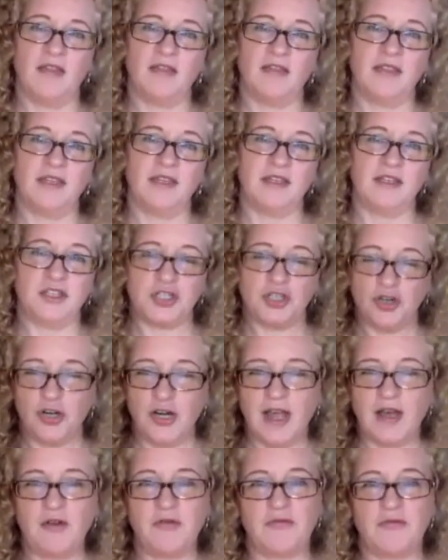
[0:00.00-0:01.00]
the
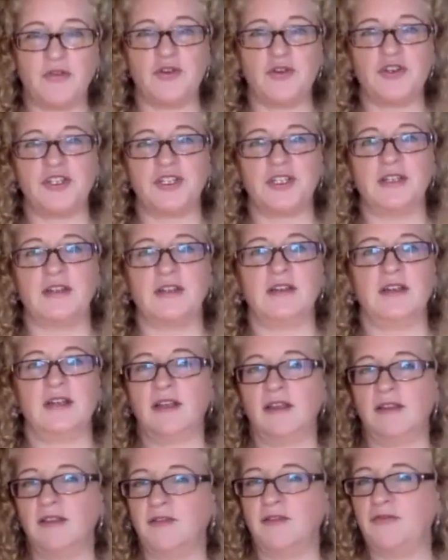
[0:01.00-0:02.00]
turnout version, the